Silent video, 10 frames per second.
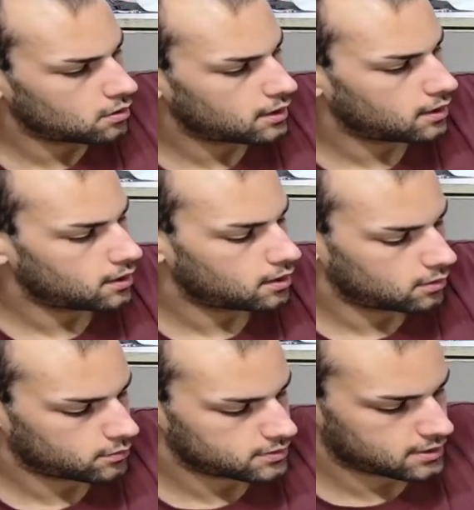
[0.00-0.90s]
And
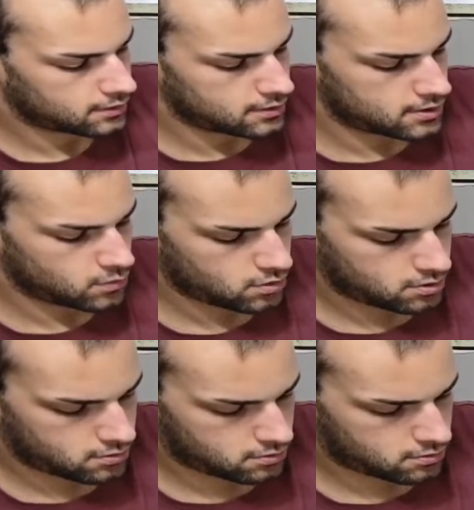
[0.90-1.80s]
we'll take this
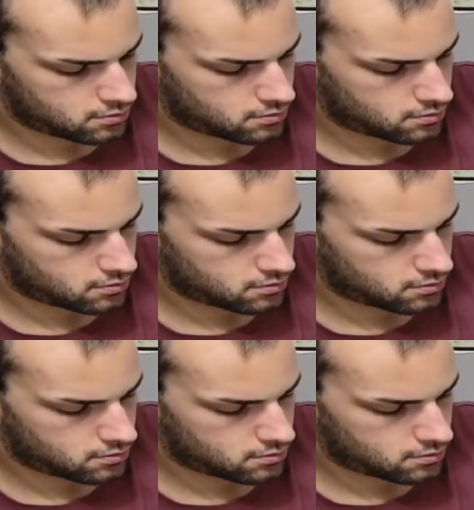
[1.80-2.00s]
one.